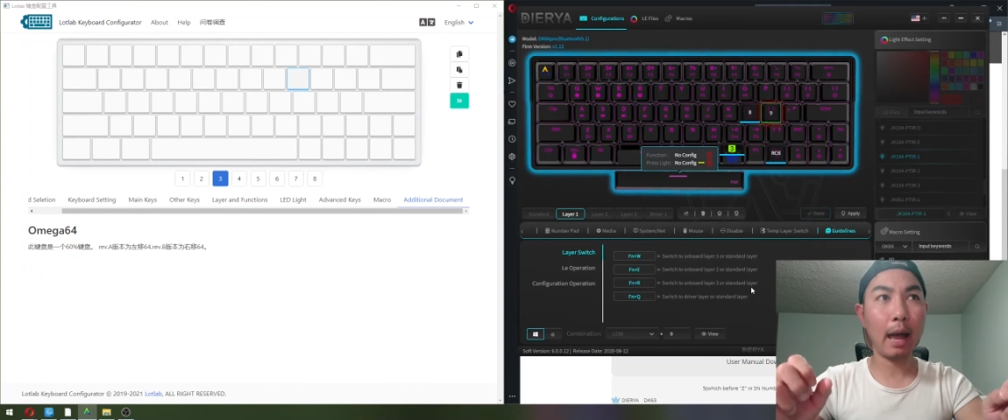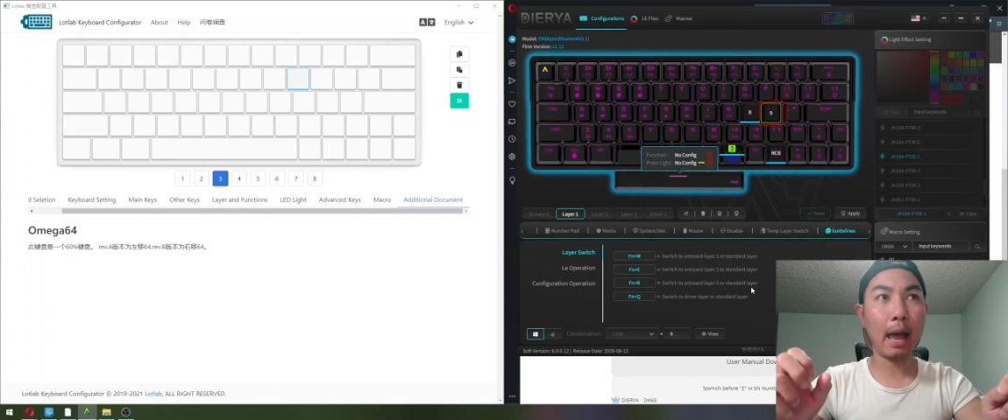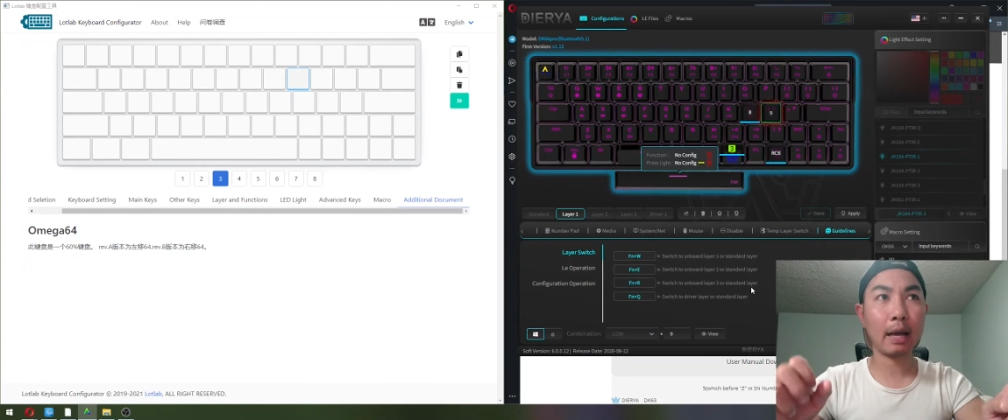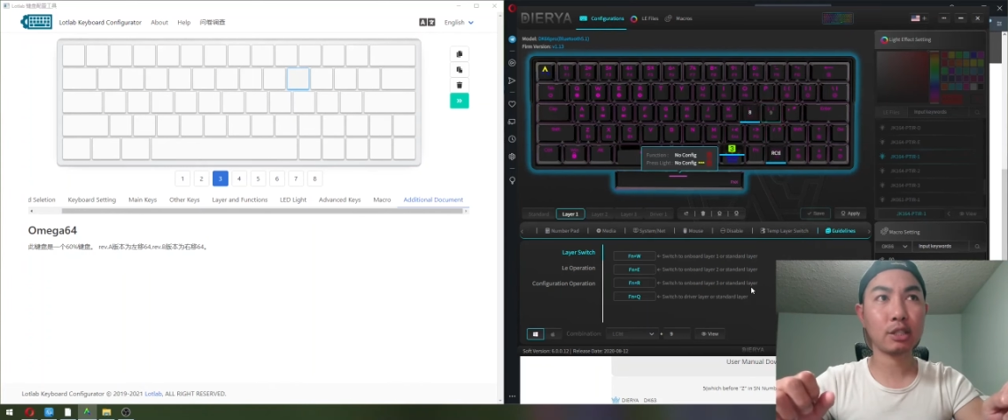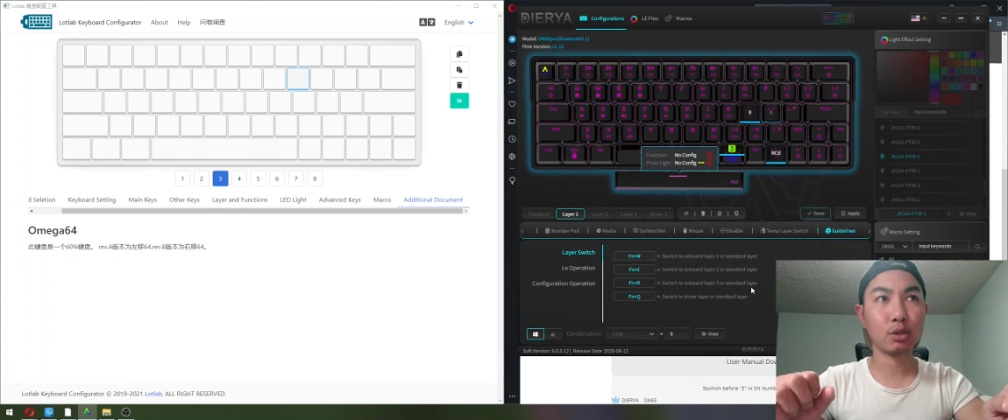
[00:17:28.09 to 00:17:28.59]

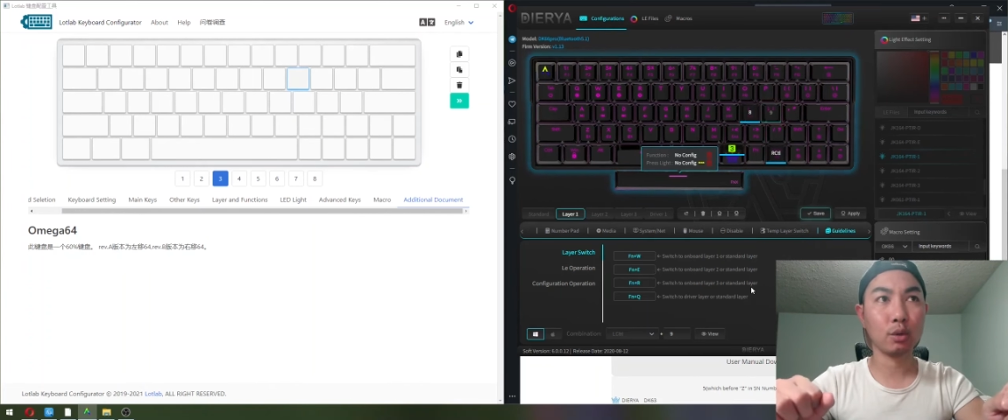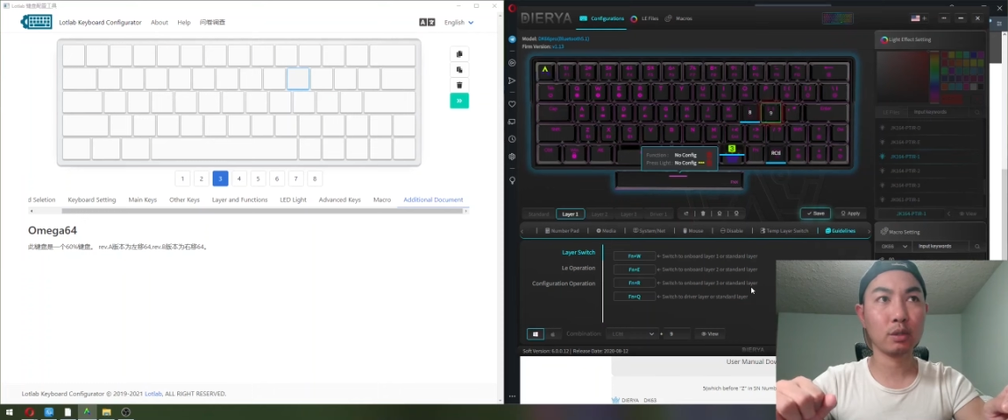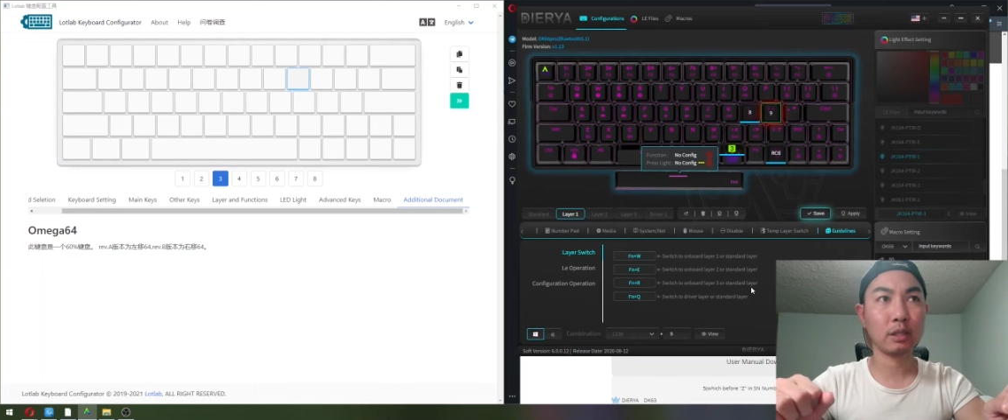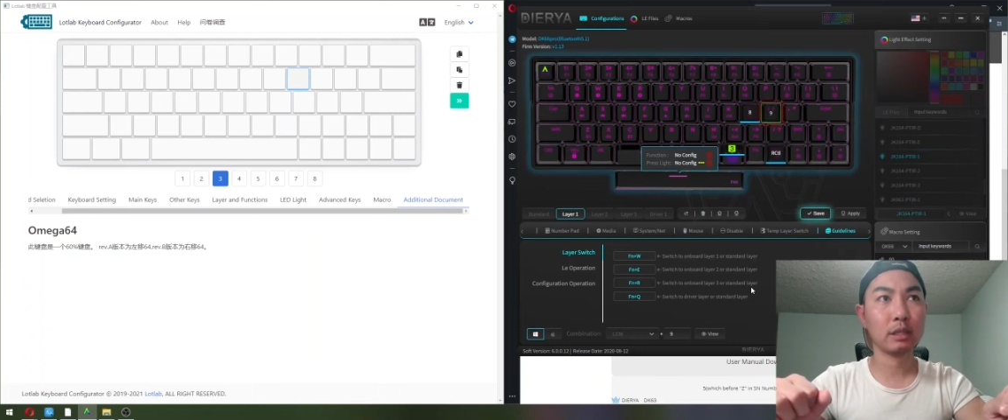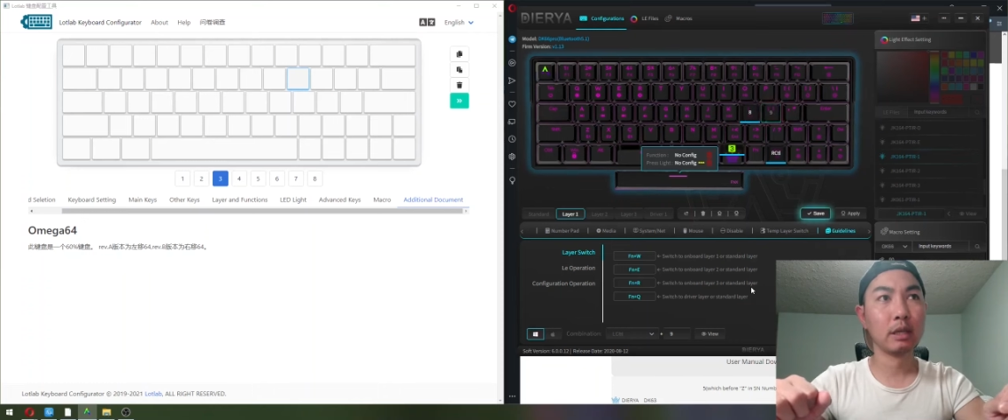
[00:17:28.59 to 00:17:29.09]

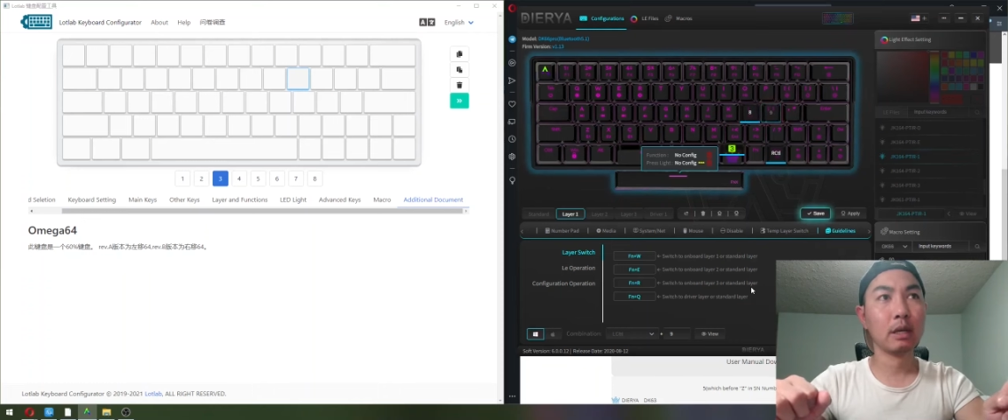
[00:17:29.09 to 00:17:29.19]
axles